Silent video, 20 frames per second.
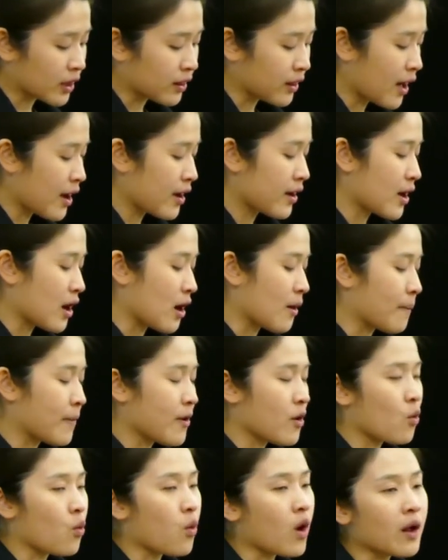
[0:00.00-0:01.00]
line up
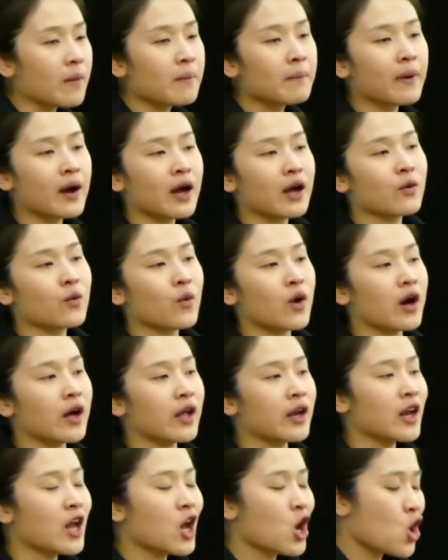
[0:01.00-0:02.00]
one by
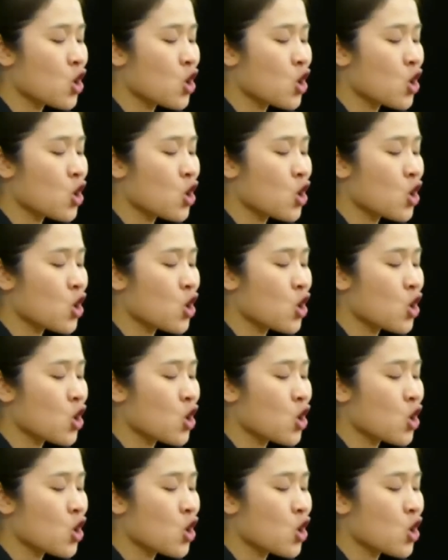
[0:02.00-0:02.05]
one,